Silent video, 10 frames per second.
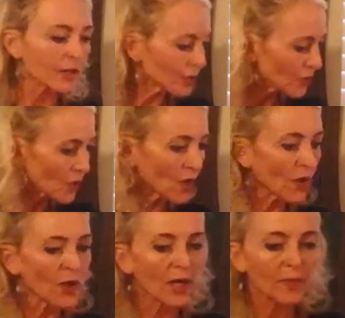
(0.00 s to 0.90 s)
So,
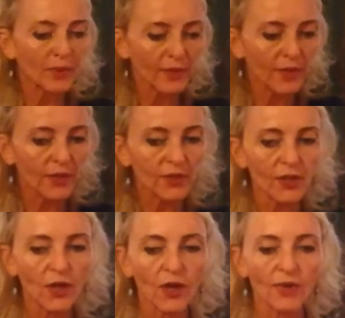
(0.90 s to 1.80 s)
a couple of years
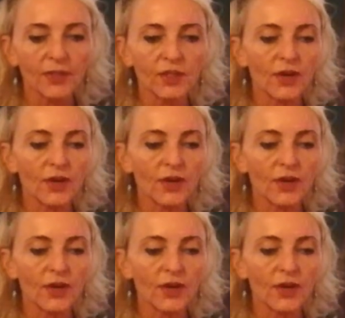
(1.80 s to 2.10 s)
ago, I was